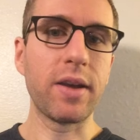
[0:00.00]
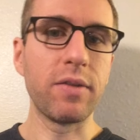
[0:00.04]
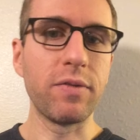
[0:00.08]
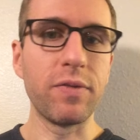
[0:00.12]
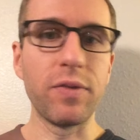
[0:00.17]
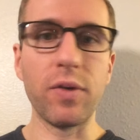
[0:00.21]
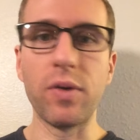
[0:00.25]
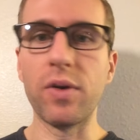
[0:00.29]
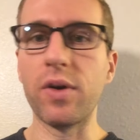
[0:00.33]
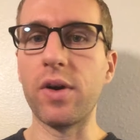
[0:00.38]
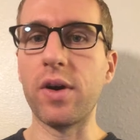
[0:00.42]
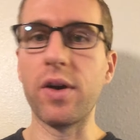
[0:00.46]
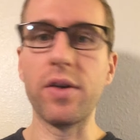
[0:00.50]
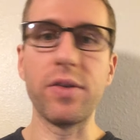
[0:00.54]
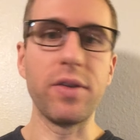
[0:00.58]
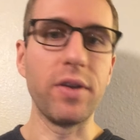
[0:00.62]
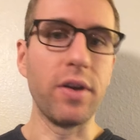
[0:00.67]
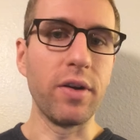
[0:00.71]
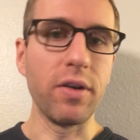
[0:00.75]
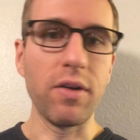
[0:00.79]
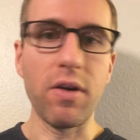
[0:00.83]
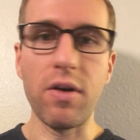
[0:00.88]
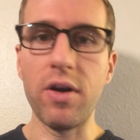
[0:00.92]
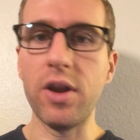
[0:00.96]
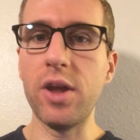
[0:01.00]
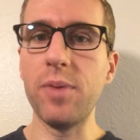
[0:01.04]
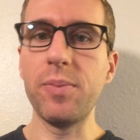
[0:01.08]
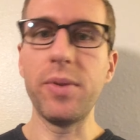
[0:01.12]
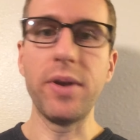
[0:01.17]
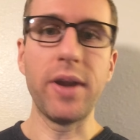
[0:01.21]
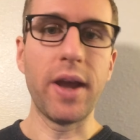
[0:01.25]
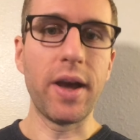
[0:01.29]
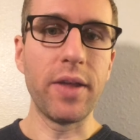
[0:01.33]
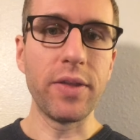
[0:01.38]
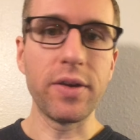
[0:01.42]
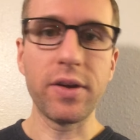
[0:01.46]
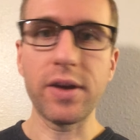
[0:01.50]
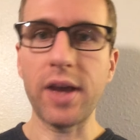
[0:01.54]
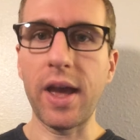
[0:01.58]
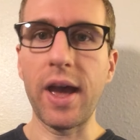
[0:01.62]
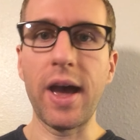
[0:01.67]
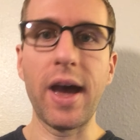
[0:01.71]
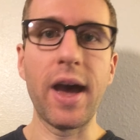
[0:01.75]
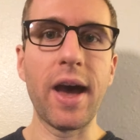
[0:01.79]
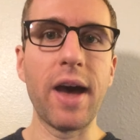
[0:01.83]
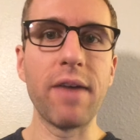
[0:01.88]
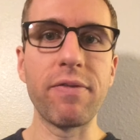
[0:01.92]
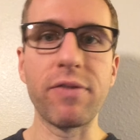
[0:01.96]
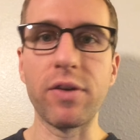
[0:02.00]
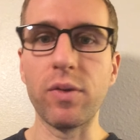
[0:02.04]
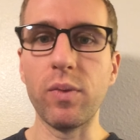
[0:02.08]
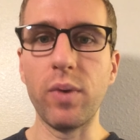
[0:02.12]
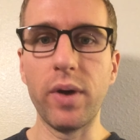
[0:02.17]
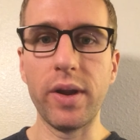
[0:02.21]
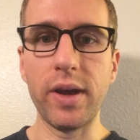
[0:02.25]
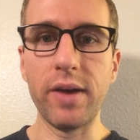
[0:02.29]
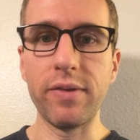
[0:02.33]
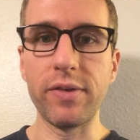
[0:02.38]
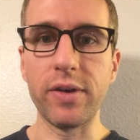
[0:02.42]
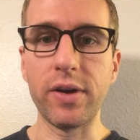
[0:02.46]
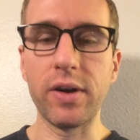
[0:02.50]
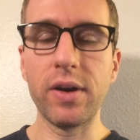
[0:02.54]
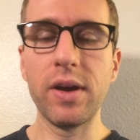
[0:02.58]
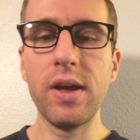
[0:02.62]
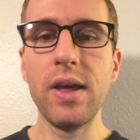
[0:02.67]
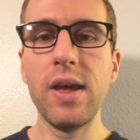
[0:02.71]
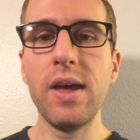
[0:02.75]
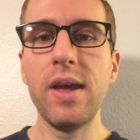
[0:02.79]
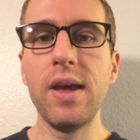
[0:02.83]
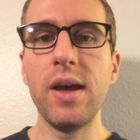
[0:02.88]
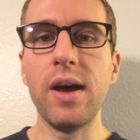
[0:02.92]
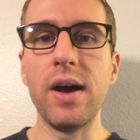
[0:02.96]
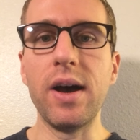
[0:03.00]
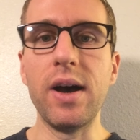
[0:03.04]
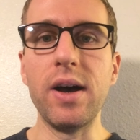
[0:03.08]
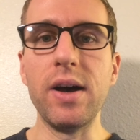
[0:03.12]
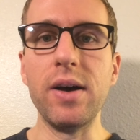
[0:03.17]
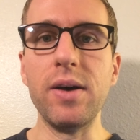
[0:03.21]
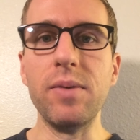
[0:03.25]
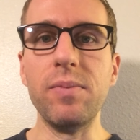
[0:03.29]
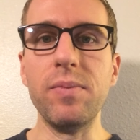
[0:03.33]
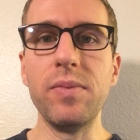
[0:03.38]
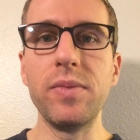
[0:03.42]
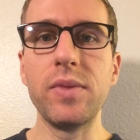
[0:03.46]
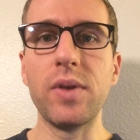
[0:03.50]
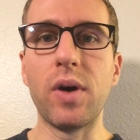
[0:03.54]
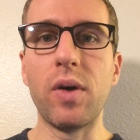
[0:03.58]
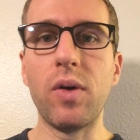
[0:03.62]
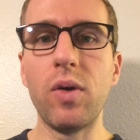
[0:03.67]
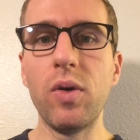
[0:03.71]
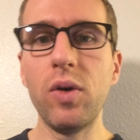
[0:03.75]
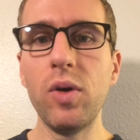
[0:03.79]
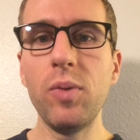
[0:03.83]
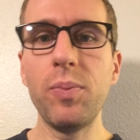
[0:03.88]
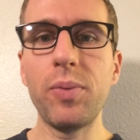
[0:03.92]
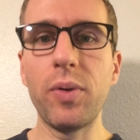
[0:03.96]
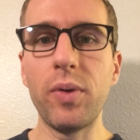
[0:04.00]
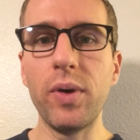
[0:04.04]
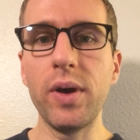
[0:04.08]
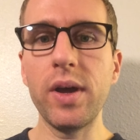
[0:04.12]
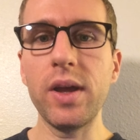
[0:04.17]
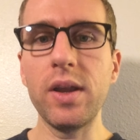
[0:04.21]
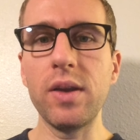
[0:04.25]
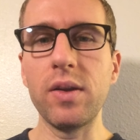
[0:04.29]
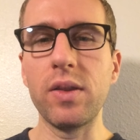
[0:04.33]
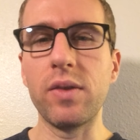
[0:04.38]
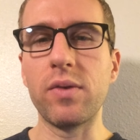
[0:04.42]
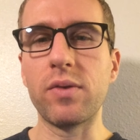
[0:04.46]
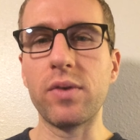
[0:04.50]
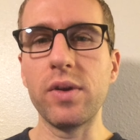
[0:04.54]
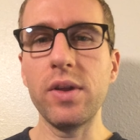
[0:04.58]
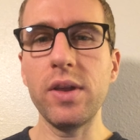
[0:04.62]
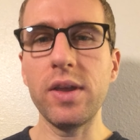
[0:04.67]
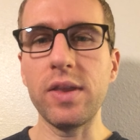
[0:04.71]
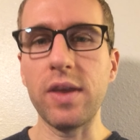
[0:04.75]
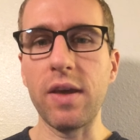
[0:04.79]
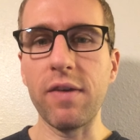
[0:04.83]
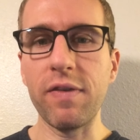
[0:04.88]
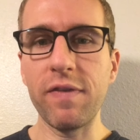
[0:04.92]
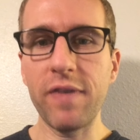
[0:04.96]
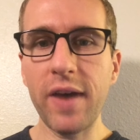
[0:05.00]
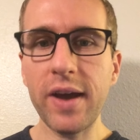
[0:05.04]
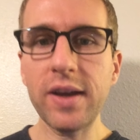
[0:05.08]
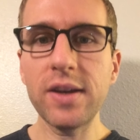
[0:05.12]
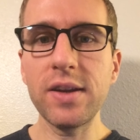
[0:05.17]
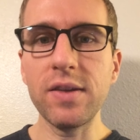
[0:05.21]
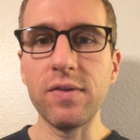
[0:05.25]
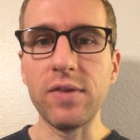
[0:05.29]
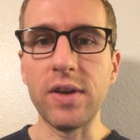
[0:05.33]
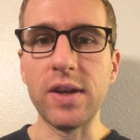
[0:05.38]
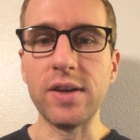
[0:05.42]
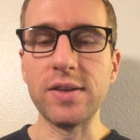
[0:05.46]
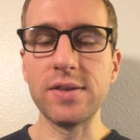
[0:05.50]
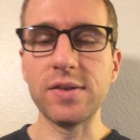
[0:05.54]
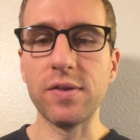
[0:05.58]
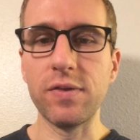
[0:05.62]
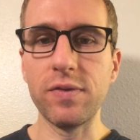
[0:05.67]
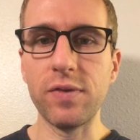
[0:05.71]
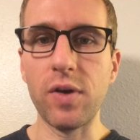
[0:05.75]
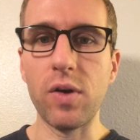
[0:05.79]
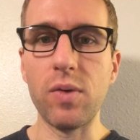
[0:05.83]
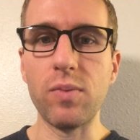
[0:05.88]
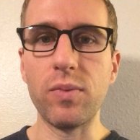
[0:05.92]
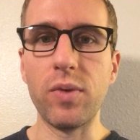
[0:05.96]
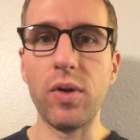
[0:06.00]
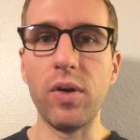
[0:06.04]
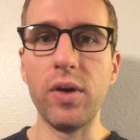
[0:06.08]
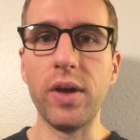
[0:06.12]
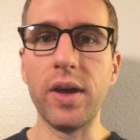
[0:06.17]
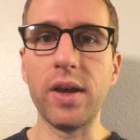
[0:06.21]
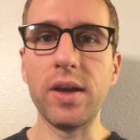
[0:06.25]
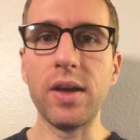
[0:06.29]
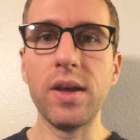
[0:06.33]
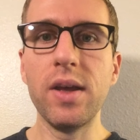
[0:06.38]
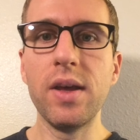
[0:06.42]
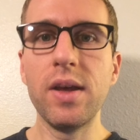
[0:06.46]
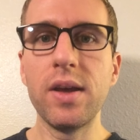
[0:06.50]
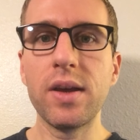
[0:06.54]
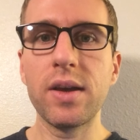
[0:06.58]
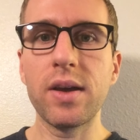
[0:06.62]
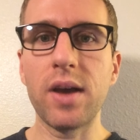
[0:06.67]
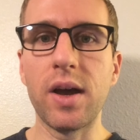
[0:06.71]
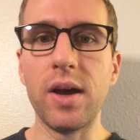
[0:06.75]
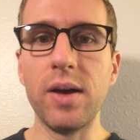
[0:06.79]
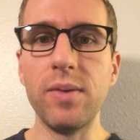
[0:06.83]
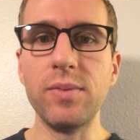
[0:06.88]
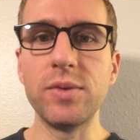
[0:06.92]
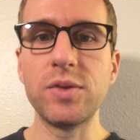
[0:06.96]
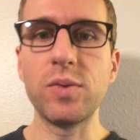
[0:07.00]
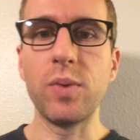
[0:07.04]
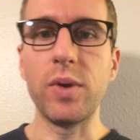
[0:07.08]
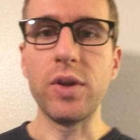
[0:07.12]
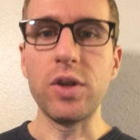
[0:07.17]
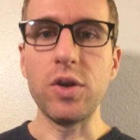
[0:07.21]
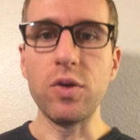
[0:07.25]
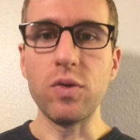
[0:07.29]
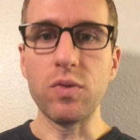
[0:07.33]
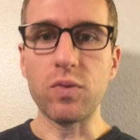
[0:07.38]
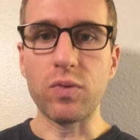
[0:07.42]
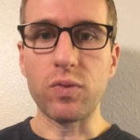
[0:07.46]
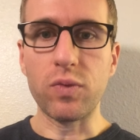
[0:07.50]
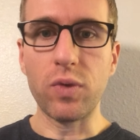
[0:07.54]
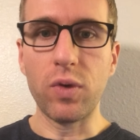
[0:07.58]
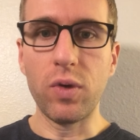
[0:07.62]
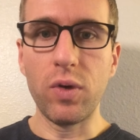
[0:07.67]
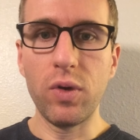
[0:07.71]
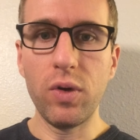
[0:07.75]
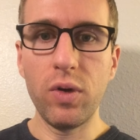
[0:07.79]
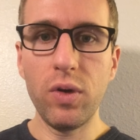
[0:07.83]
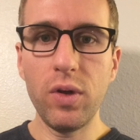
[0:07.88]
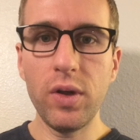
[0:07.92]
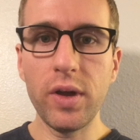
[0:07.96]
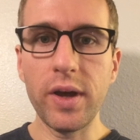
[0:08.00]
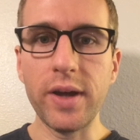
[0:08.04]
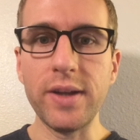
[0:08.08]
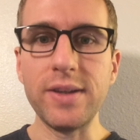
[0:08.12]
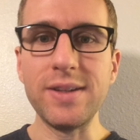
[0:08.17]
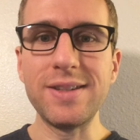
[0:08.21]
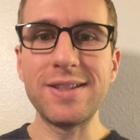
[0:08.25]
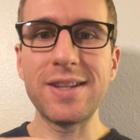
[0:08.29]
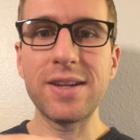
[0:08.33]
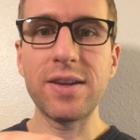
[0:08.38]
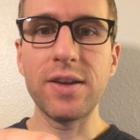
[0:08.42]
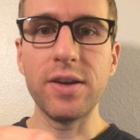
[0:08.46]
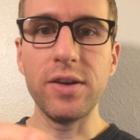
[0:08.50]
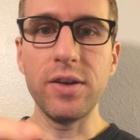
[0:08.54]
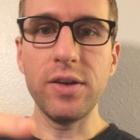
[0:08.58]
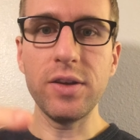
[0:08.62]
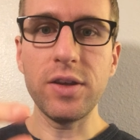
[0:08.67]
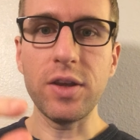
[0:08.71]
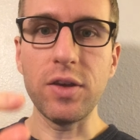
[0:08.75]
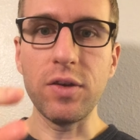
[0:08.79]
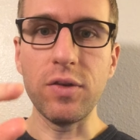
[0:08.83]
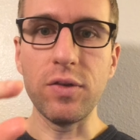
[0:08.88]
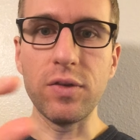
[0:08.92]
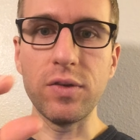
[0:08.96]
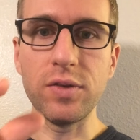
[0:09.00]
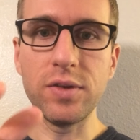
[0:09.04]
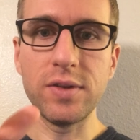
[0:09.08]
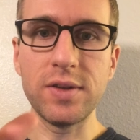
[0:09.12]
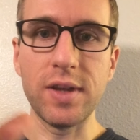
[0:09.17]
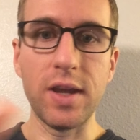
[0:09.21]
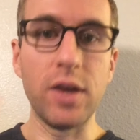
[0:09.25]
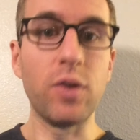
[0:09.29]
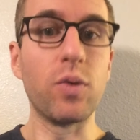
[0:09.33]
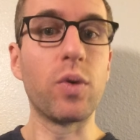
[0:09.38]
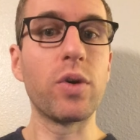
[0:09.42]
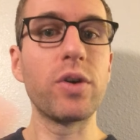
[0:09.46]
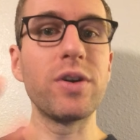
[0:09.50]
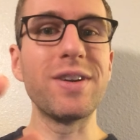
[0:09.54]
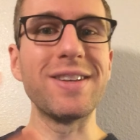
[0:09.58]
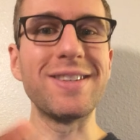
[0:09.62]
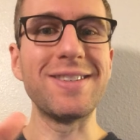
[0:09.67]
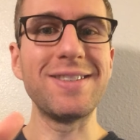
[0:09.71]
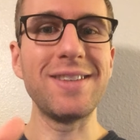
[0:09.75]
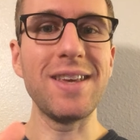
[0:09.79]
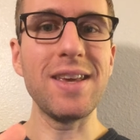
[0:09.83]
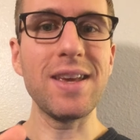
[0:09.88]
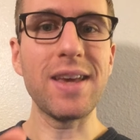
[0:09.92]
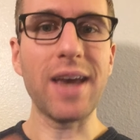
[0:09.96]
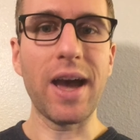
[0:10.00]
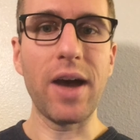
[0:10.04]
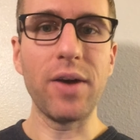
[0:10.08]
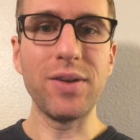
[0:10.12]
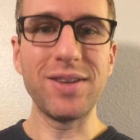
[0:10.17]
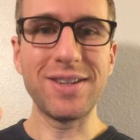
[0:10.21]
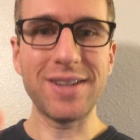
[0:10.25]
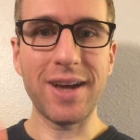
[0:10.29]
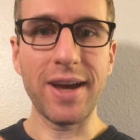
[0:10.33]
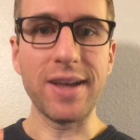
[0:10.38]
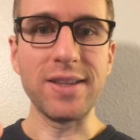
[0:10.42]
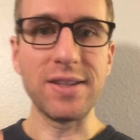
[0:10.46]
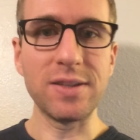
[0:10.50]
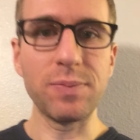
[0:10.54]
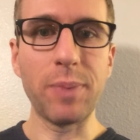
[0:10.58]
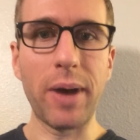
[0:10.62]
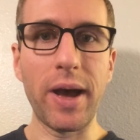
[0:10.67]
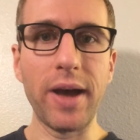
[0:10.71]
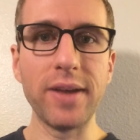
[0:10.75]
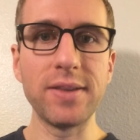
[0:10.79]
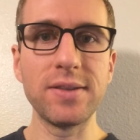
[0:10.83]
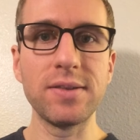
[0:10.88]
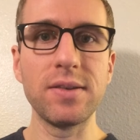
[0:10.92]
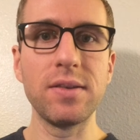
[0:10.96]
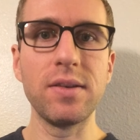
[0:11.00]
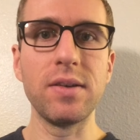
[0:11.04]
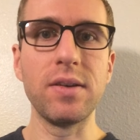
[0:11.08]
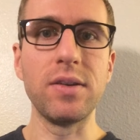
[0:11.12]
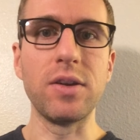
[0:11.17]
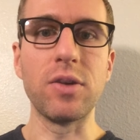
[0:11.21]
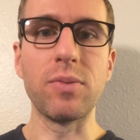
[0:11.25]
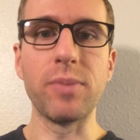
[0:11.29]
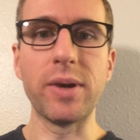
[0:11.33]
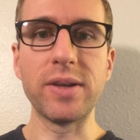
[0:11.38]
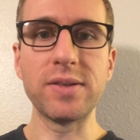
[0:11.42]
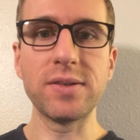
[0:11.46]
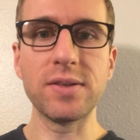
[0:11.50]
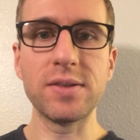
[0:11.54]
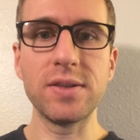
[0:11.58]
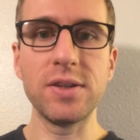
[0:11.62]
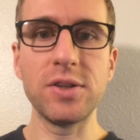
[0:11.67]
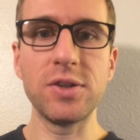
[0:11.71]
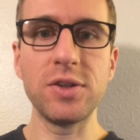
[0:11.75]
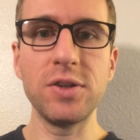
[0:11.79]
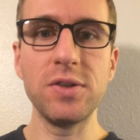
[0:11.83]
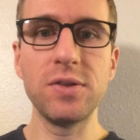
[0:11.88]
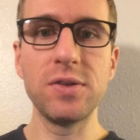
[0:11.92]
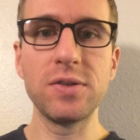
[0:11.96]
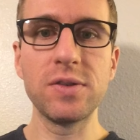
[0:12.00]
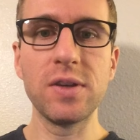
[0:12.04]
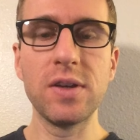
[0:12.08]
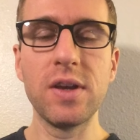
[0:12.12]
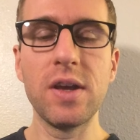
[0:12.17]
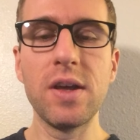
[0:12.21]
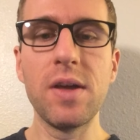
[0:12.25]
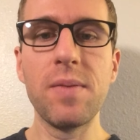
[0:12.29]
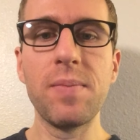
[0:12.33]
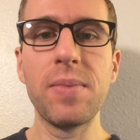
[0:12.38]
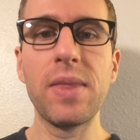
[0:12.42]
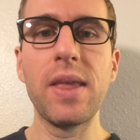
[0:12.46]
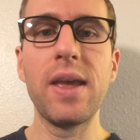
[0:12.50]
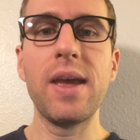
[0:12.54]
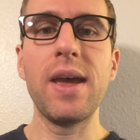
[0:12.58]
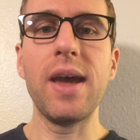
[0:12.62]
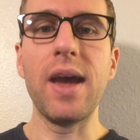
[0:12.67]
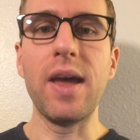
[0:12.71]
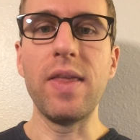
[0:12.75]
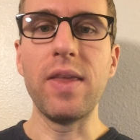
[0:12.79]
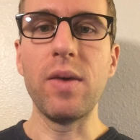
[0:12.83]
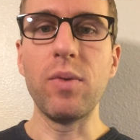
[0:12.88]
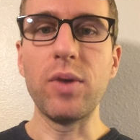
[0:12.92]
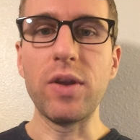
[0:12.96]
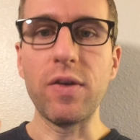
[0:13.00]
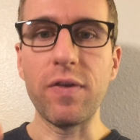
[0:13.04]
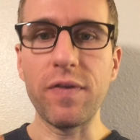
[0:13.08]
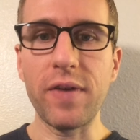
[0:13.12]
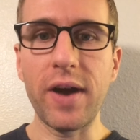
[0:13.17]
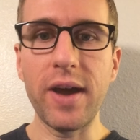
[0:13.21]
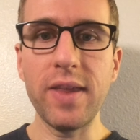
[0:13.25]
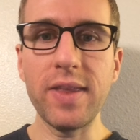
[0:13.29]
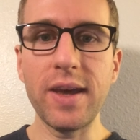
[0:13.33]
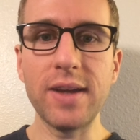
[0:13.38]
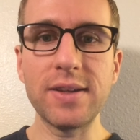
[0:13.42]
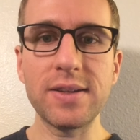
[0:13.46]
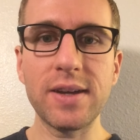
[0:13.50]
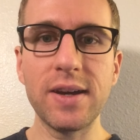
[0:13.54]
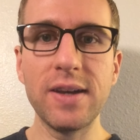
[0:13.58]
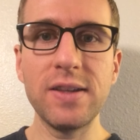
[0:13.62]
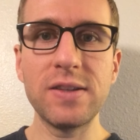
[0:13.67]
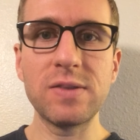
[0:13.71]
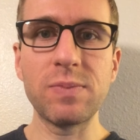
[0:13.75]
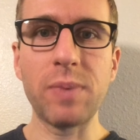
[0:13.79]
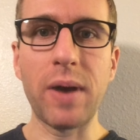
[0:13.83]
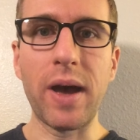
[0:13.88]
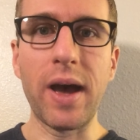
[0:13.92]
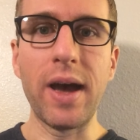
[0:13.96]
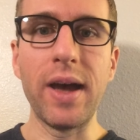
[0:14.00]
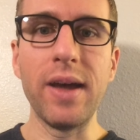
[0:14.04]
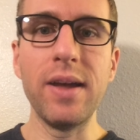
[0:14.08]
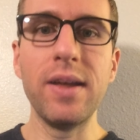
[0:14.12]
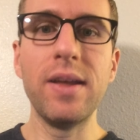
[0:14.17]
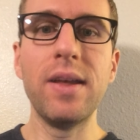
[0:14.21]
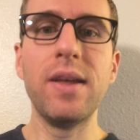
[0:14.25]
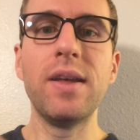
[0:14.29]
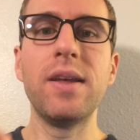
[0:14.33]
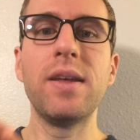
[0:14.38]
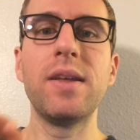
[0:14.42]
and forth, you know, going up and down their calf or whatever. The whole point, really the effectiveness of foam rolling comes when you roll until in order to seek out tight spots in your muscle tissues. And then when you find that tight spot,